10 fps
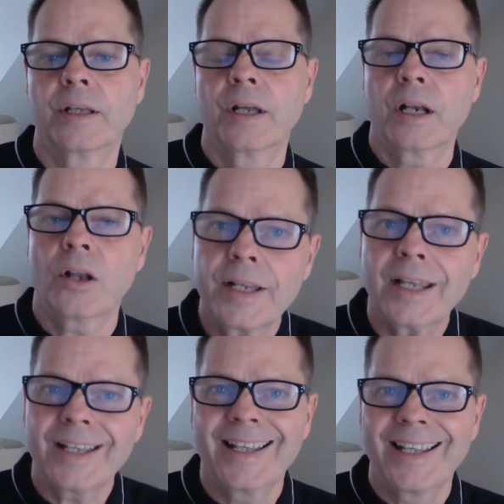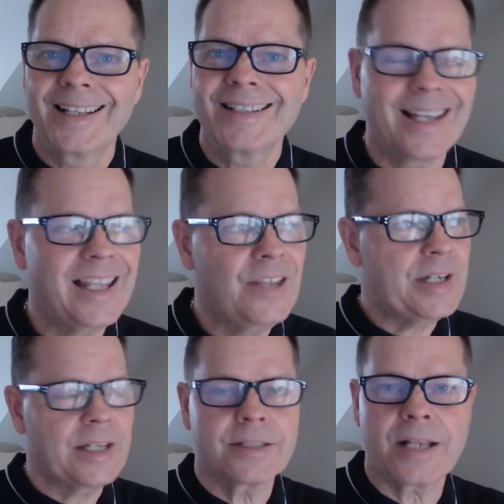Like David,
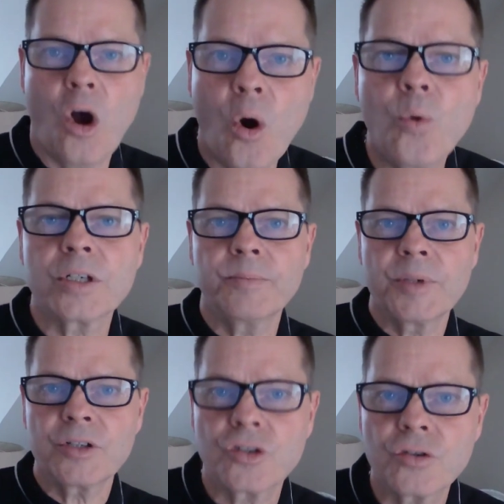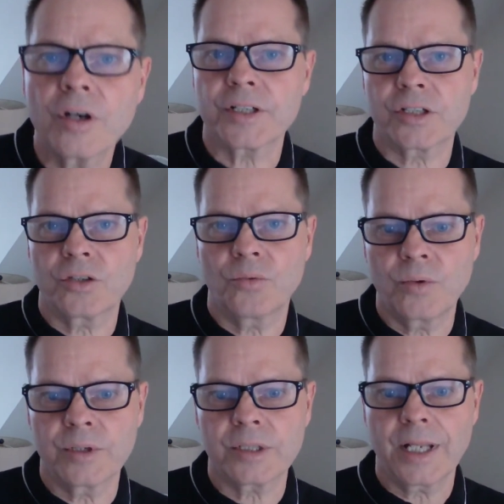his ultimate trust
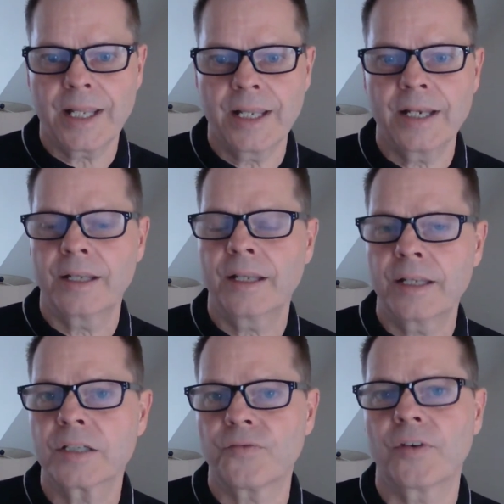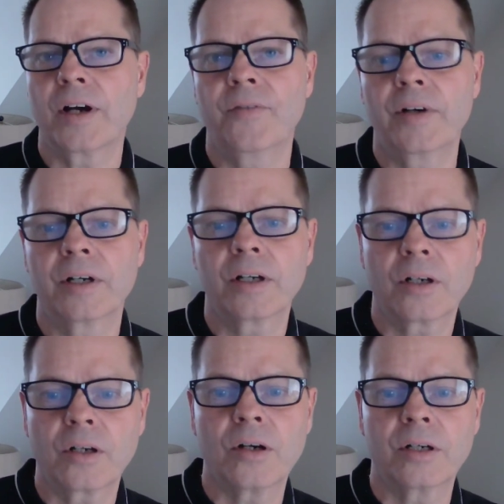was in his Father
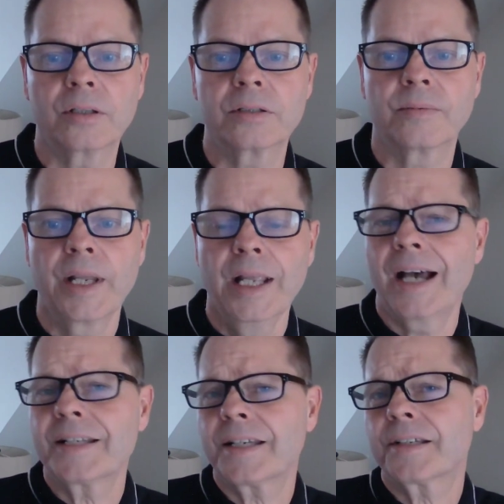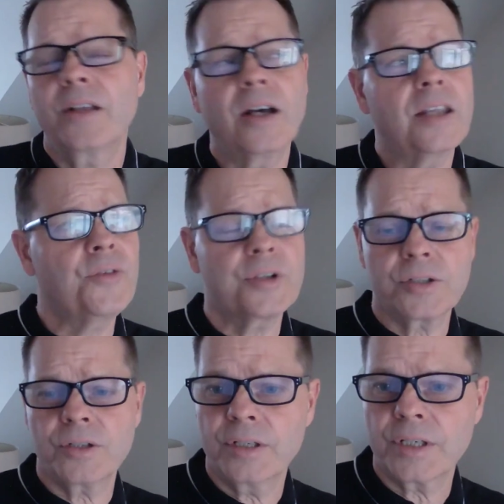God. As his life was
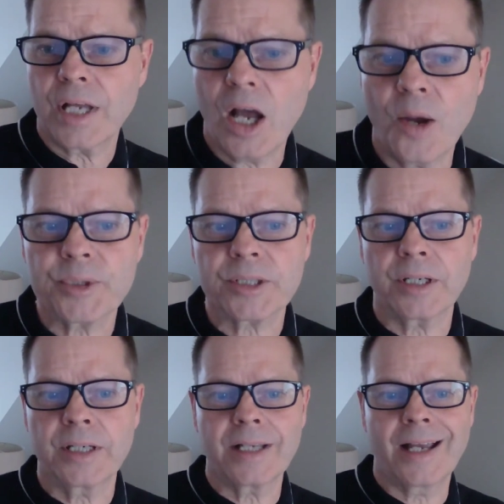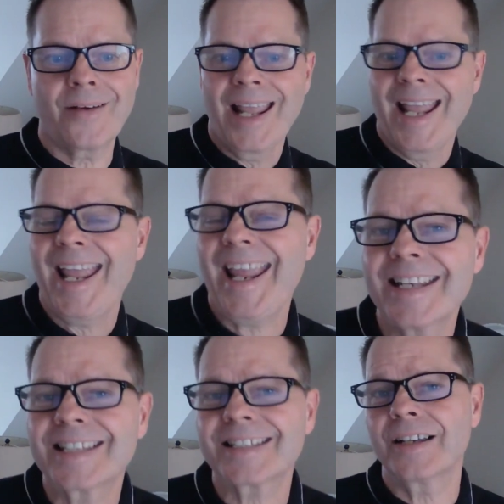turned upside down,
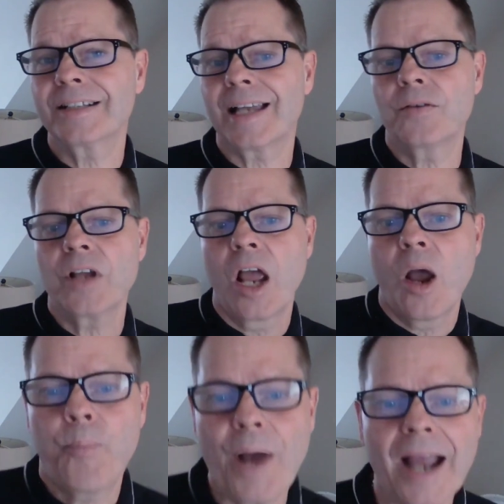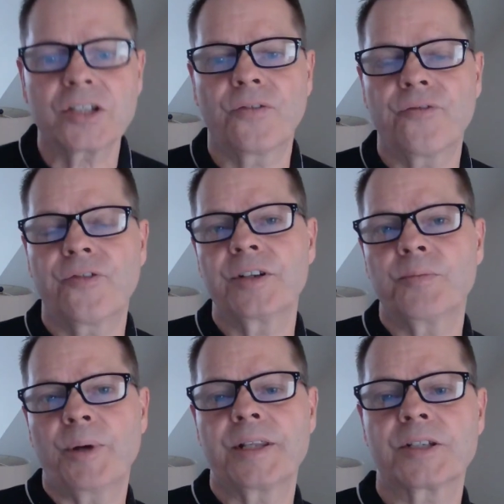inside out, back to
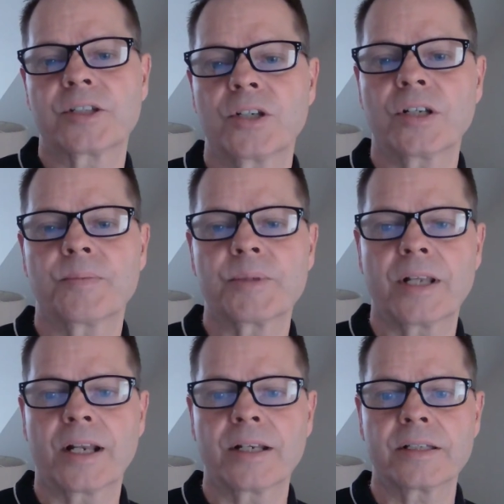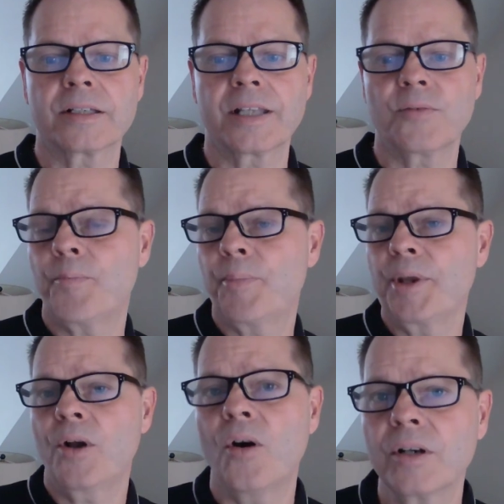front by the circumstances that were
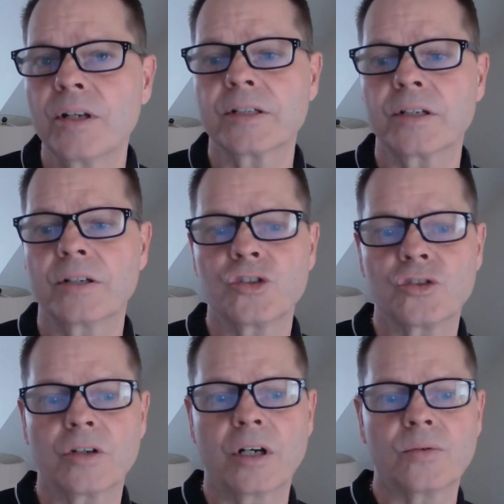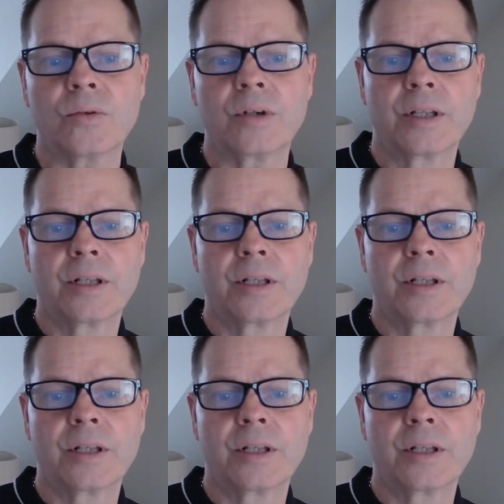beyond his control,